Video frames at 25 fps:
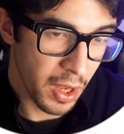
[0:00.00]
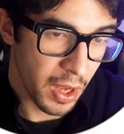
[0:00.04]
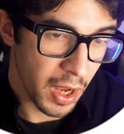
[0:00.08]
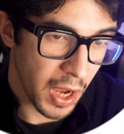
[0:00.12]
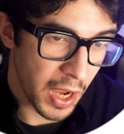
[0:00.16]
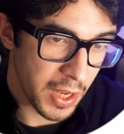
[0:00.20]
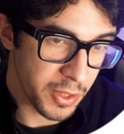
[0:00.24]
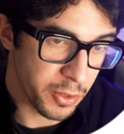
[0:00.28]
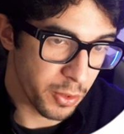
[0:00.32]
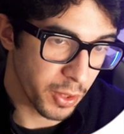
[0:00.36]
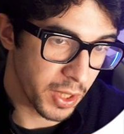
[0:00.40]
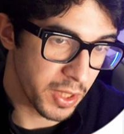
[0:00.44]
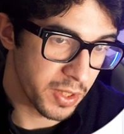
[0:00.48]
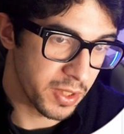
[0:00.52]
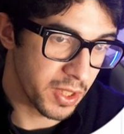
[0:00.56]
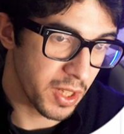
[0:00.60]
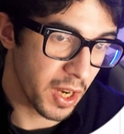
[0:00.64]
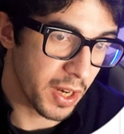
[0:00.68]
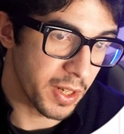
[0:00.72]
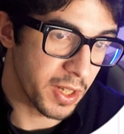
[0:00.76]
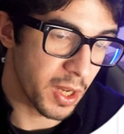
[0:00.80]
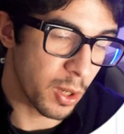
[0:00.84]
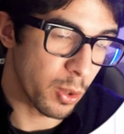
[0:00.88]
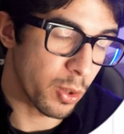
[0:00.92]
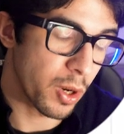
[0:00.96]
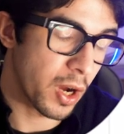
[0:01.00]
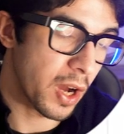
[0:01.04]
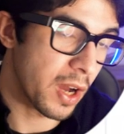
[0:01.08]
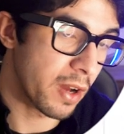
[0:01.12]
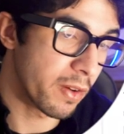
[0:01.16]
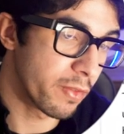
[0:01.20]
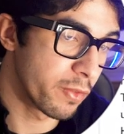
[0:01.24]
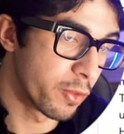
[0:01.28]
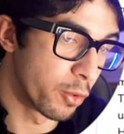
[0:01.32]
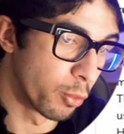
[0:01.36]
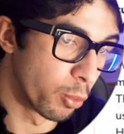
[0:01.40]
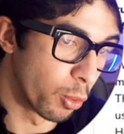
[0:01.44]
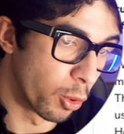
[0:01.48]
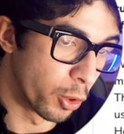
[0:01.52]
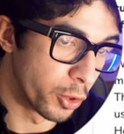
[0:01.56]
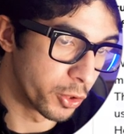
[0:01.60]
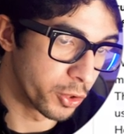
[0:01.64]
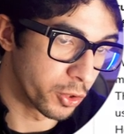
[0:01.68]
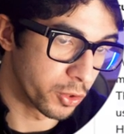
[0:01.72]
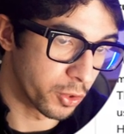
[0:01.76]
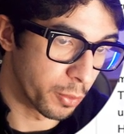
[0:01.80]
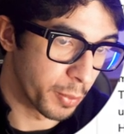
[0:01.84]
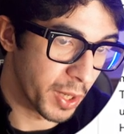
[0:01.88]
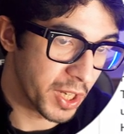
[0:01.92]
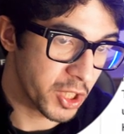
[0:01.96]
As you can see, I now have the words
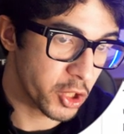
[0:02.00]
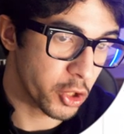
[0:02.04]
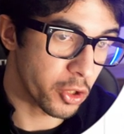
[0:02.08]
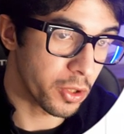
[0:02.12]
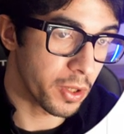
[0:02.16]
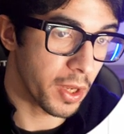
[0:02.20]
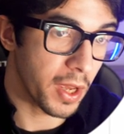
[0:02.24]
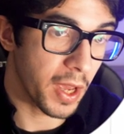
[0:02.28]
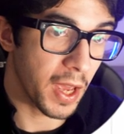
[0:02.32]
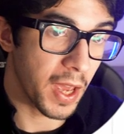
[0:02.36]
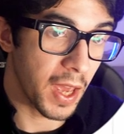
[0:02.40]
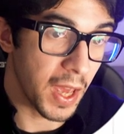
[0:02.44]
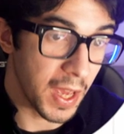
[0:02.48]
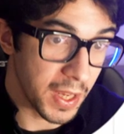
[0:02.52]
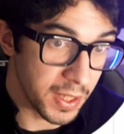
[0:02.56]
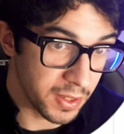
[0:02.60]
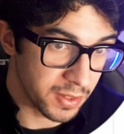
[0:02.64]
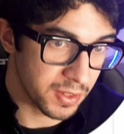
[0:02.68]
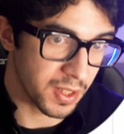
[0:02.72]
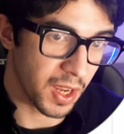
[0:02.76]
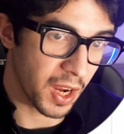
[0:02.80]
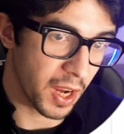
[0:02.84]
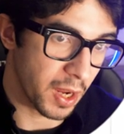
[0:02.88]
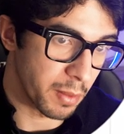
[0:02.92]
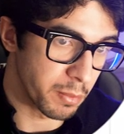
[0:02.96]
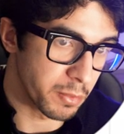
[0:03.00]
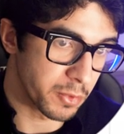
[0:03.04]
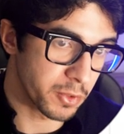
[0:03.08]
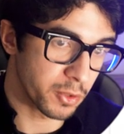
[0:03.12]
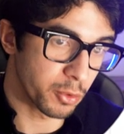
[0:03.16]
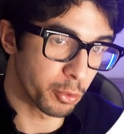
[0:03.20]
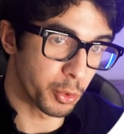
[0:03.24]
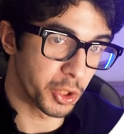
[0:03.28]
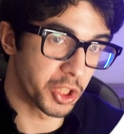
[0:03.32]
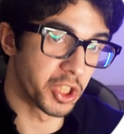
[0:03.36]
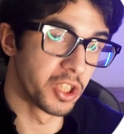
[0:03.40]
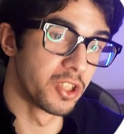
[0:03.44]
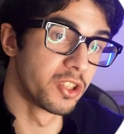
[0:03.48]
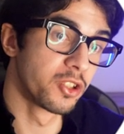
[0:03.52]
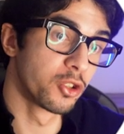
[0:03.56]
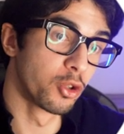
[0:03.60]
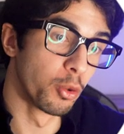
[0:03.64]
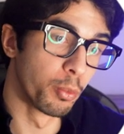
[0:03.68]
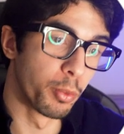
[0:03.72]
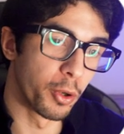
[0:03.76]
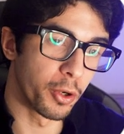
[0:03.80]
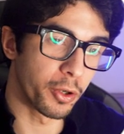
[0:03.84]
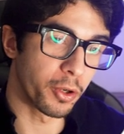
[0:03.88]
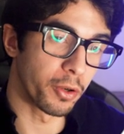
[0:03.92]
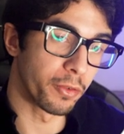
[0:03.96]
automation 8 times, which is
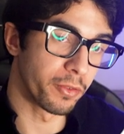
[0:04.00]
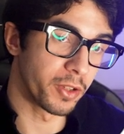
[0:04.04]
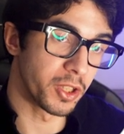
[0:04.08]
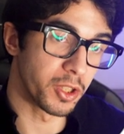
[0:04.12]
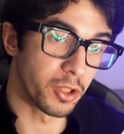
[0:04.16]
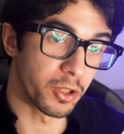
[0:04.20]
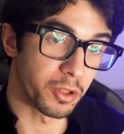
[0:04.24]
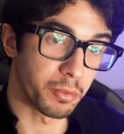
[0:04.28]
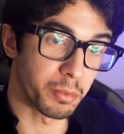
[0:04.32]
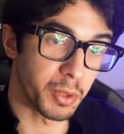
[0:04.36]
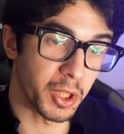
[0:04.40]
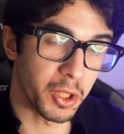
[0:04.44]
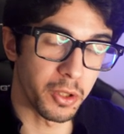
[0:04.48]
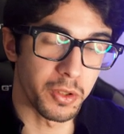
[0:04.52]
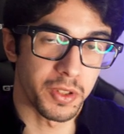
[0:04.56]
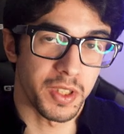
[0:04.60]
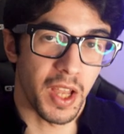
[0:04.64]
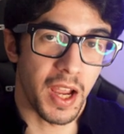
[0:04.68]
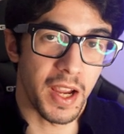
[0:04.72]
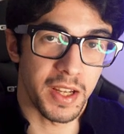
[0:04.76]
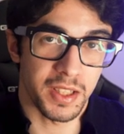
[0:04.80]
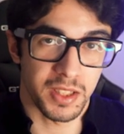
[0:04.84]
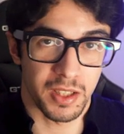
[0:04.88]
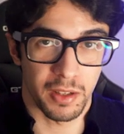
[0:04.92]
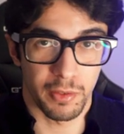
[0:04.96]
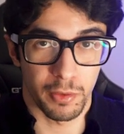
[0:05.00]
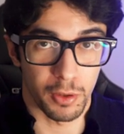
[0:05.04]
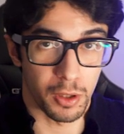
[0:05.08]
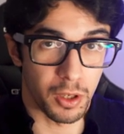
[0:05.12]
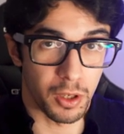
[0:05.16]
super convenient because I save a